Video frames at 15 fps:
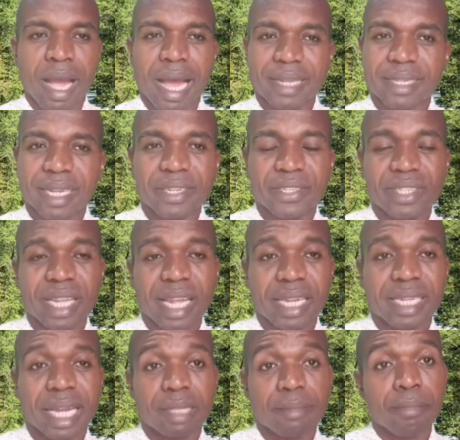As I
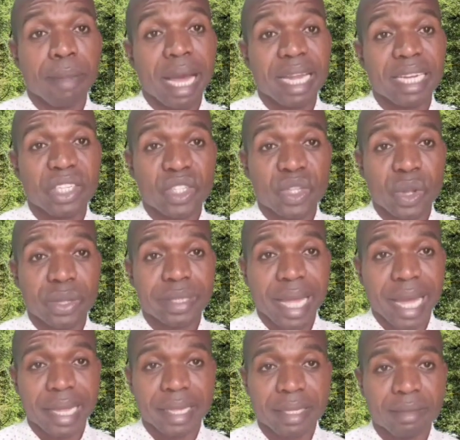said, that man is not
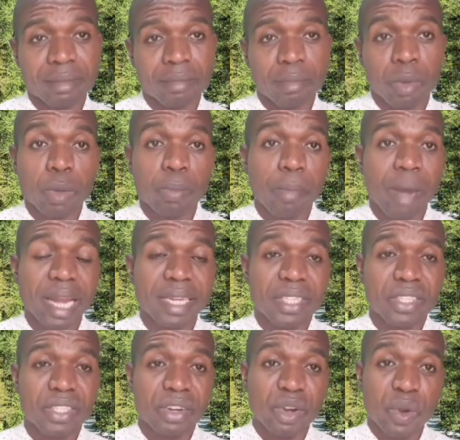dying, but man
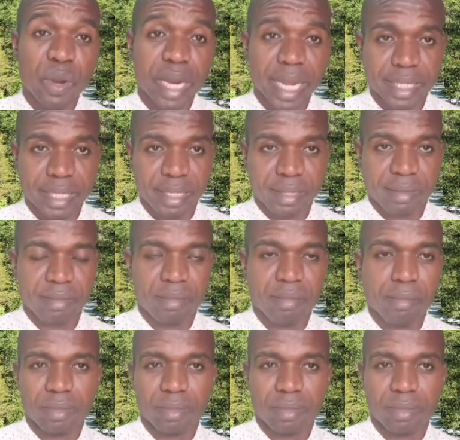is relocating.